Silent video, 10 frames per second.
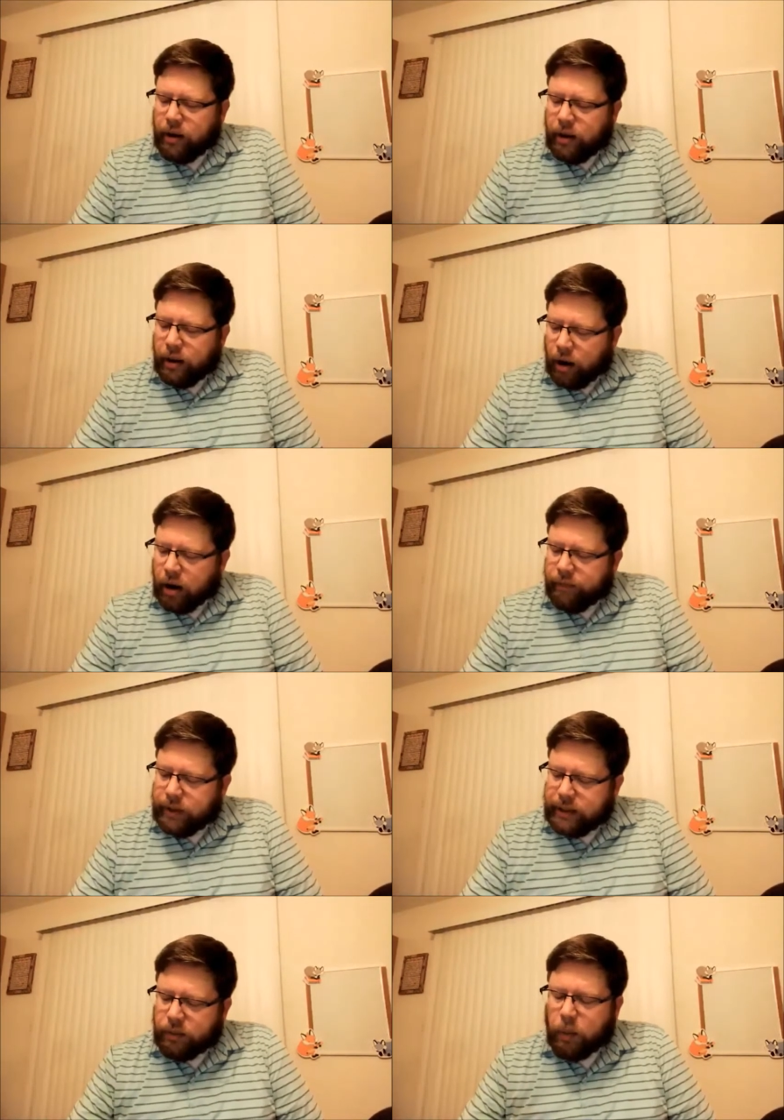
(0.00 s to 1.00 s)
The
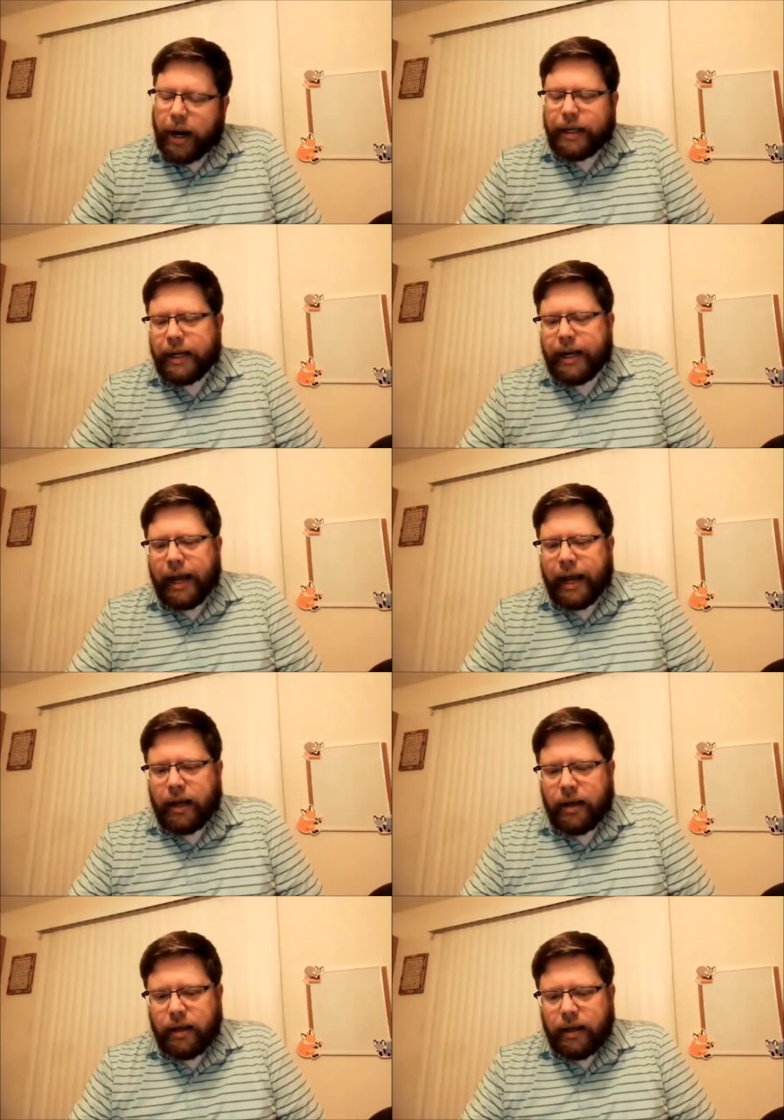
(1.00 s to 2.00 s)
harvest is white
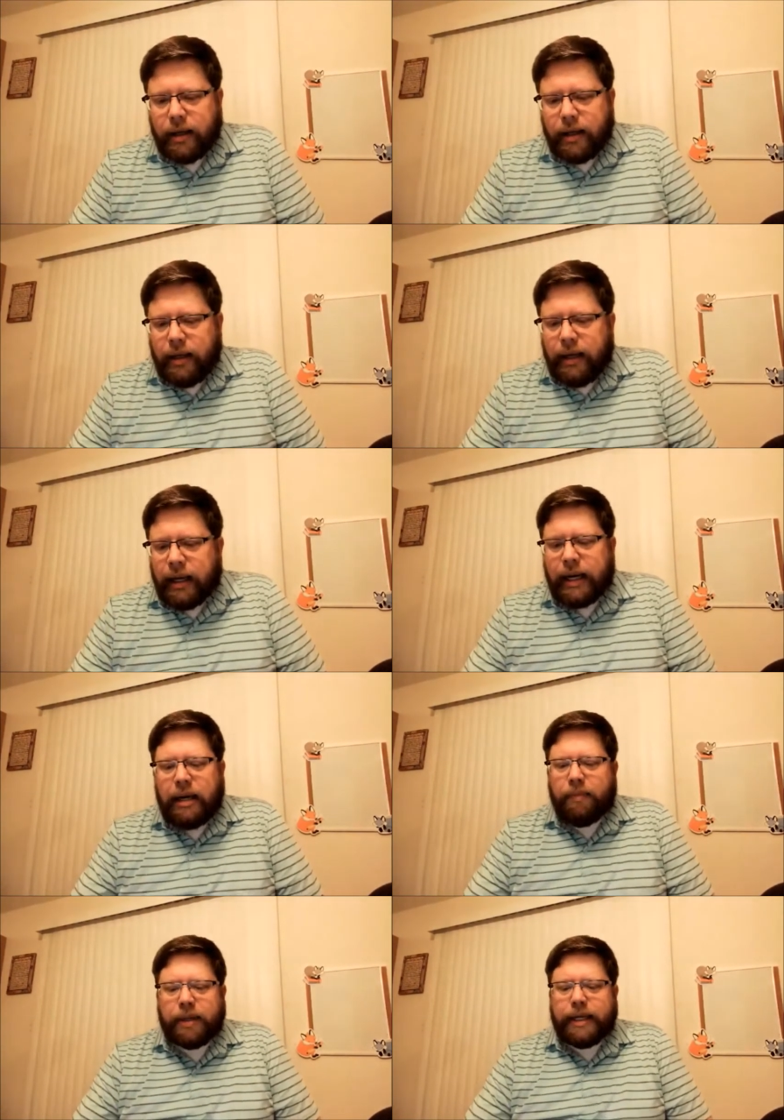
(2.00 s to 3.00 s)
today. In
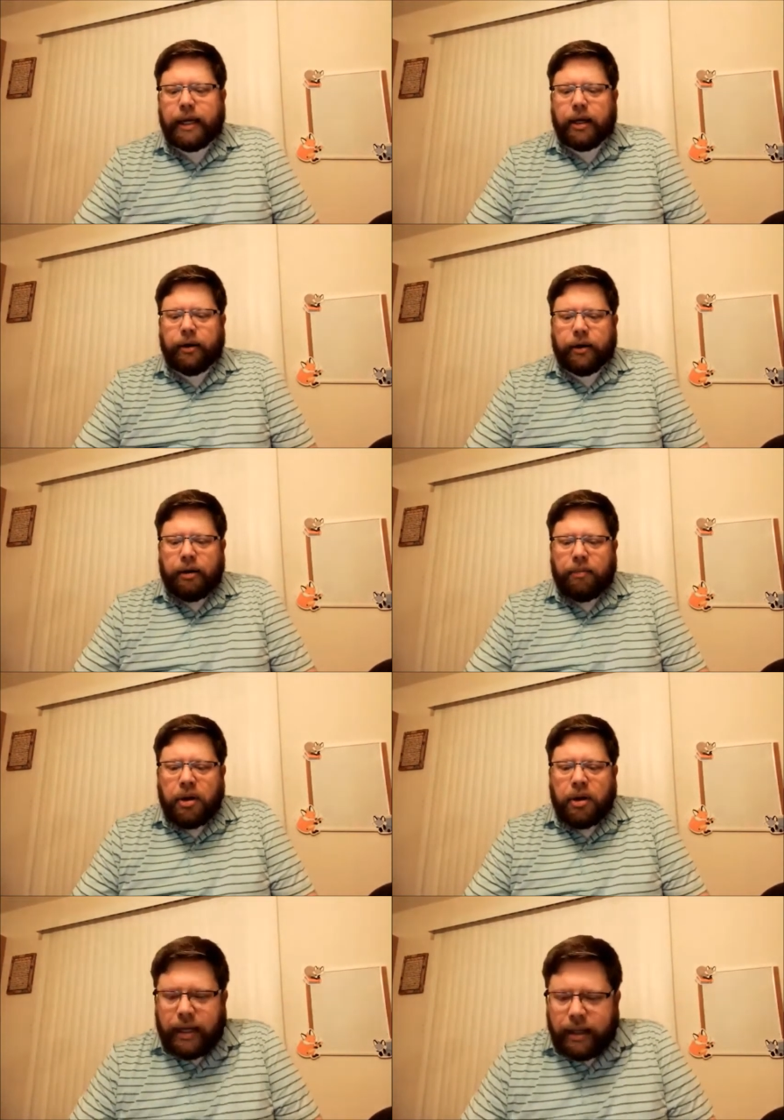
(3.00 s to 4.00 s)
any particular
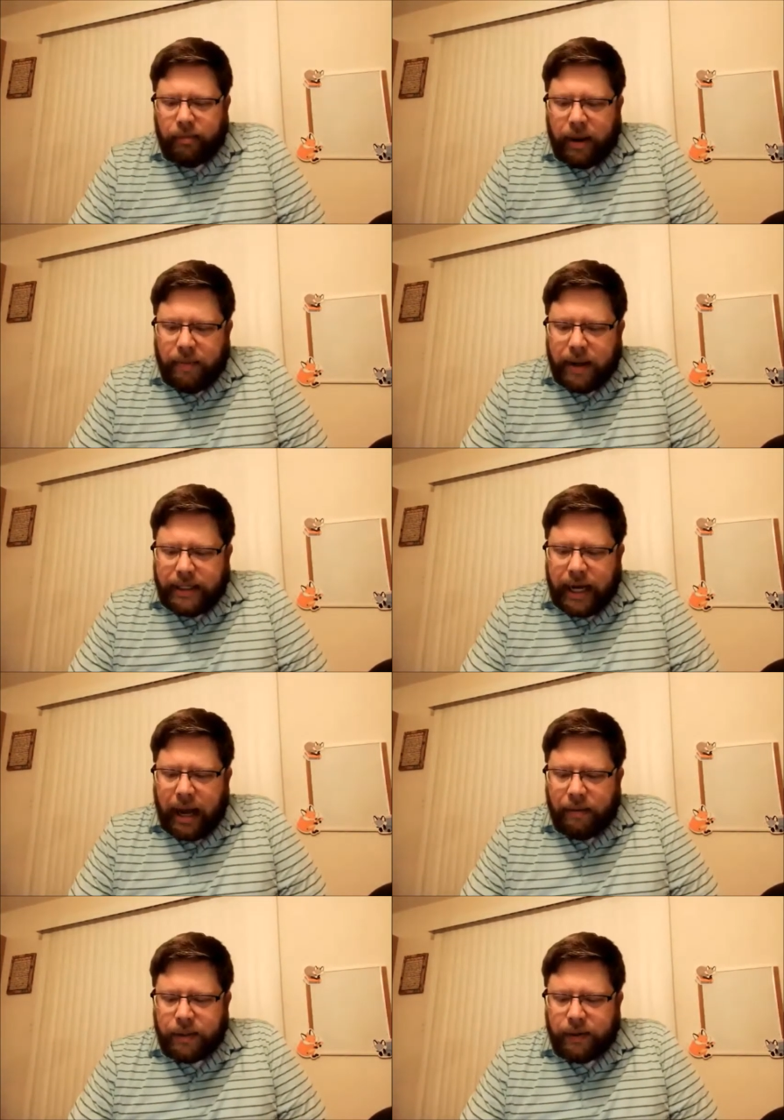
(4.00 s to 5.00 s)
community, there may be
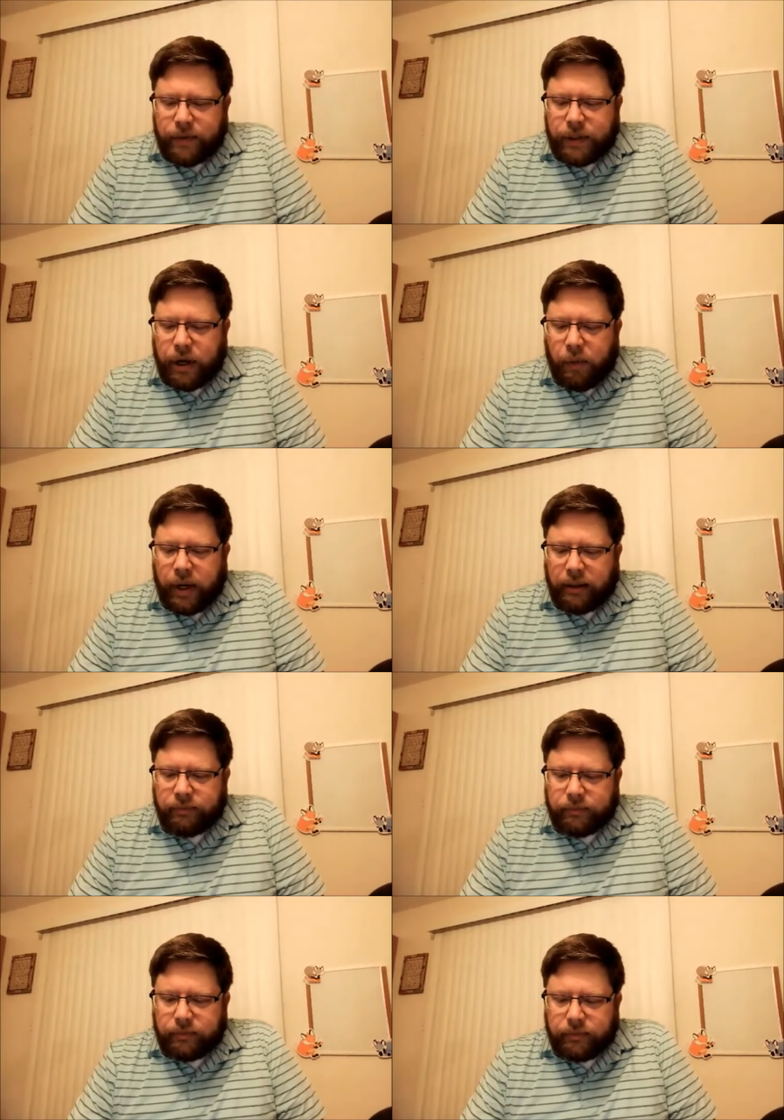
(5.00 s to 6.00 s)
times of sowing
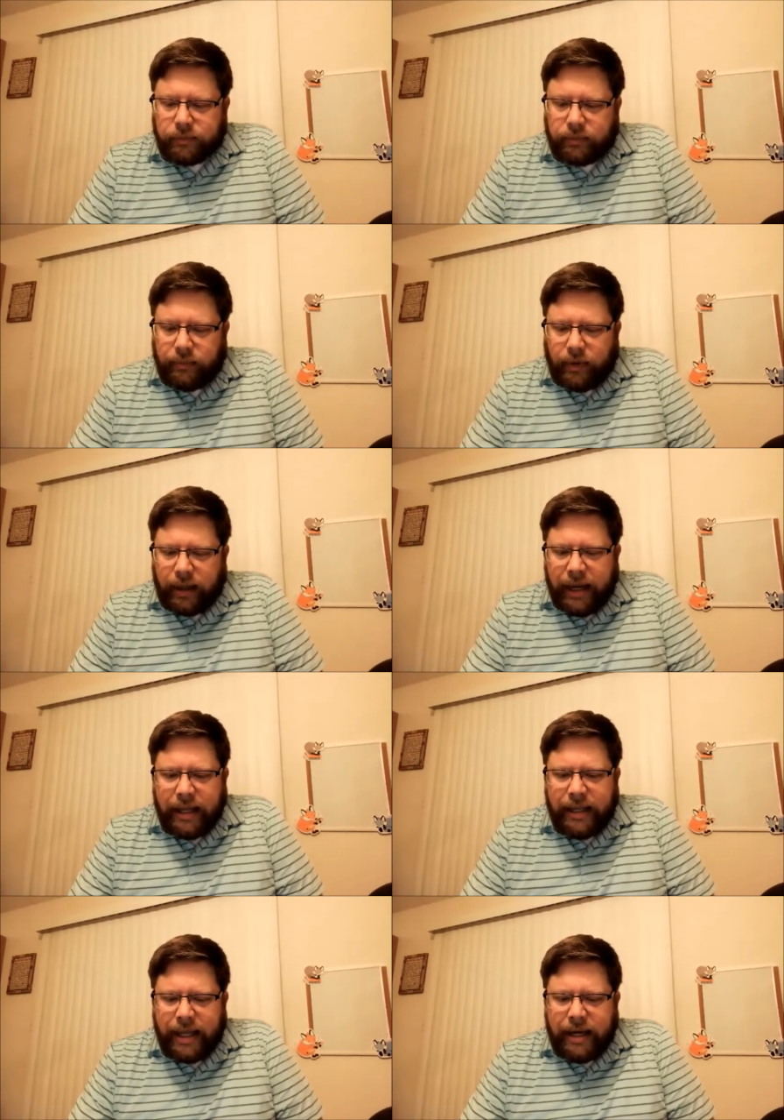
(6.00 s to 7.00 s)

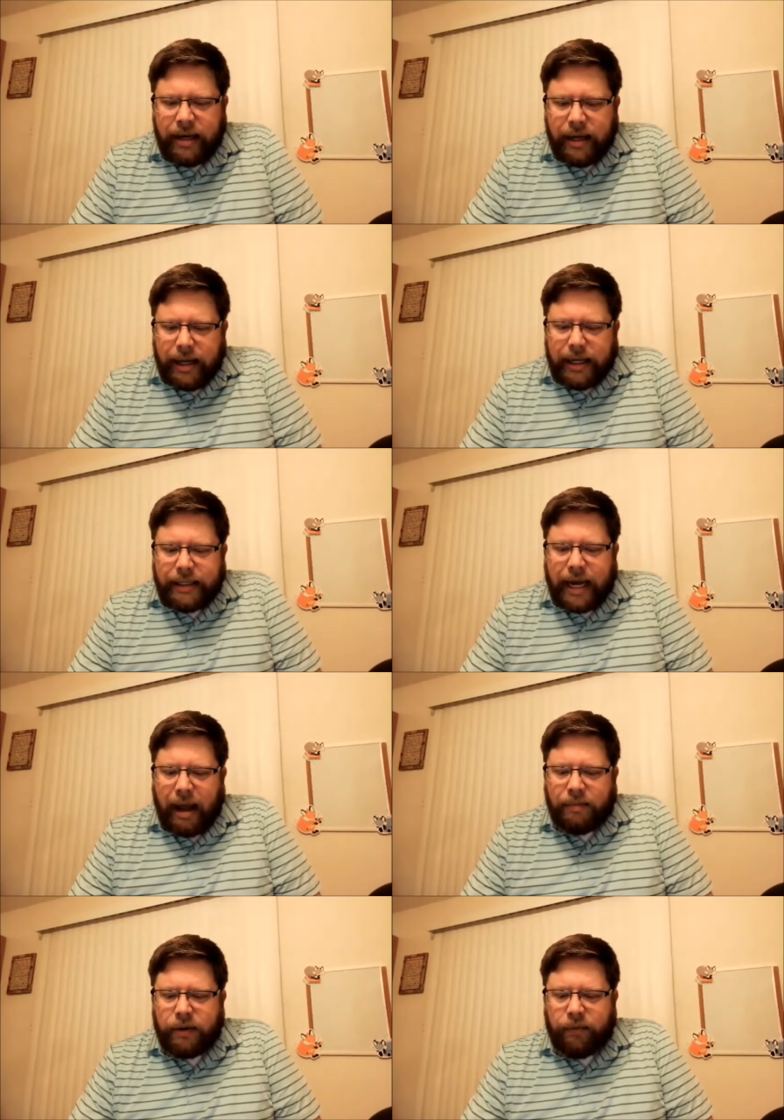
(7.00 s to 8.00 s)
and then
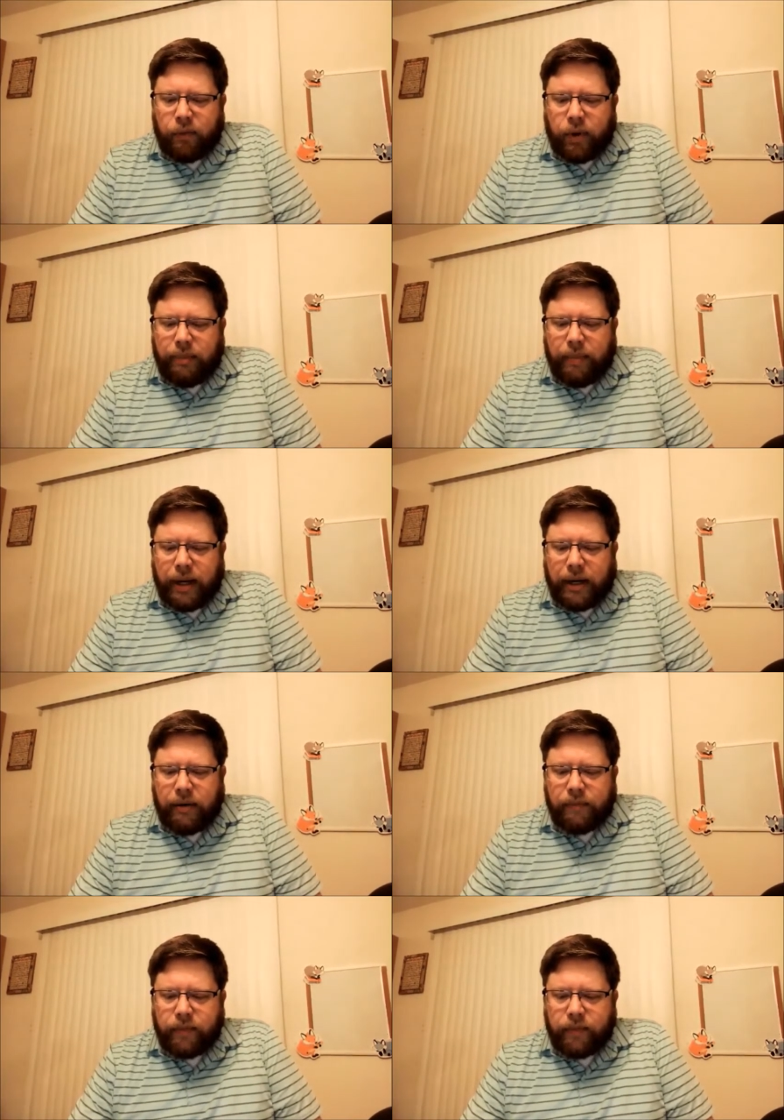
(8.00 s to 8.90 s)
times of reaping,